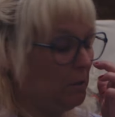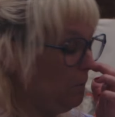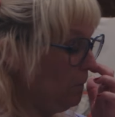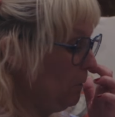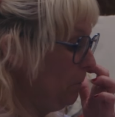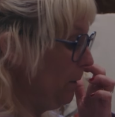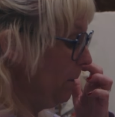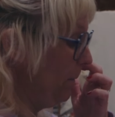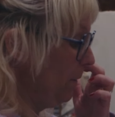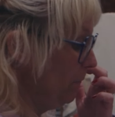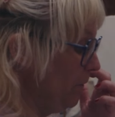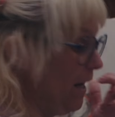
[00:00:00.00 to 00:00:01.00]
And it will be a
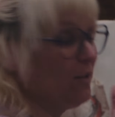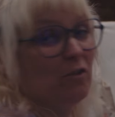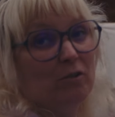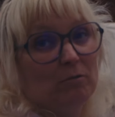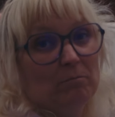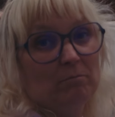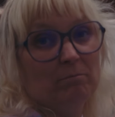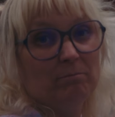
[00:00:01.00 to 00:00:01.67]
bit random